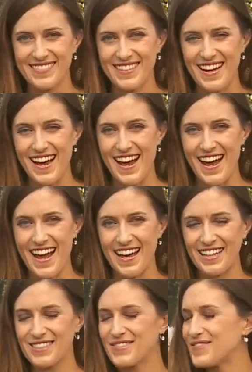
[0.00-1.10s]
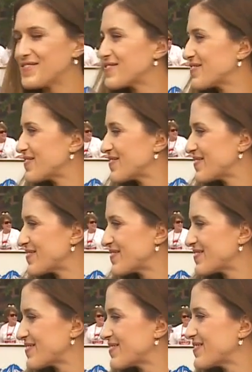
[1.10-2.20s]

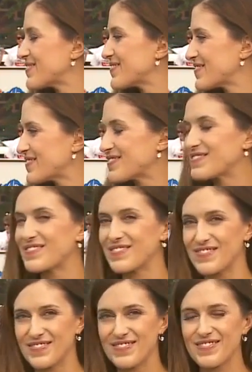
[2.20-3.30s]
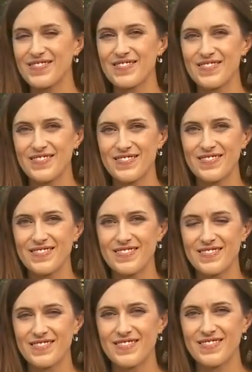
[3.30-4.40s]

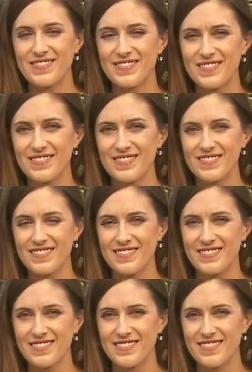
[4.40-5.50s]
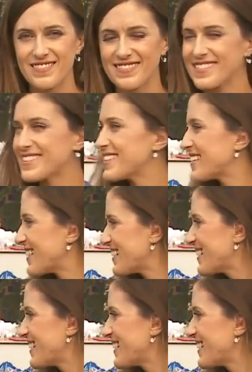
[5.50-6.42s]
[no speech]